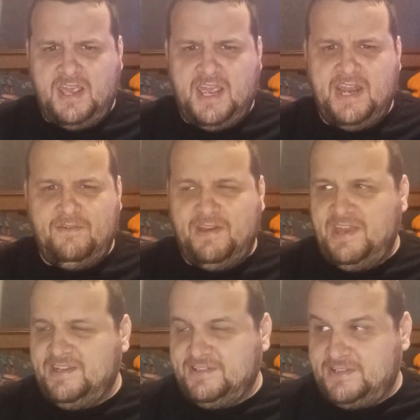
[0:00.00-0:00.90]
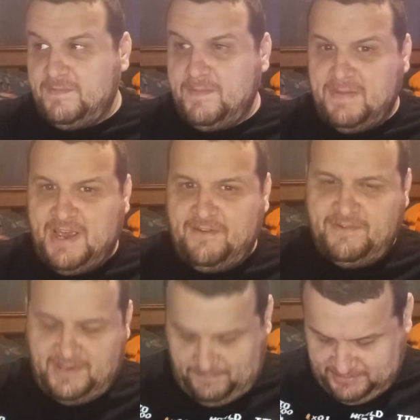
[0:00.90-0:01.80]
Anyway, the stomach mouth,
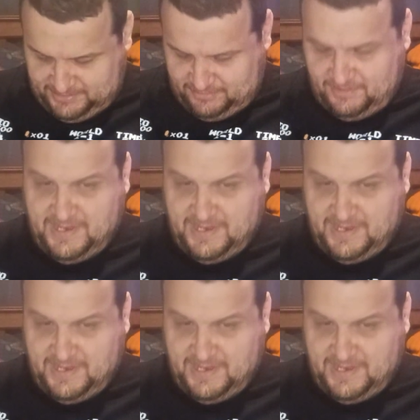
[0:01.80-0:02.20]
he put the toy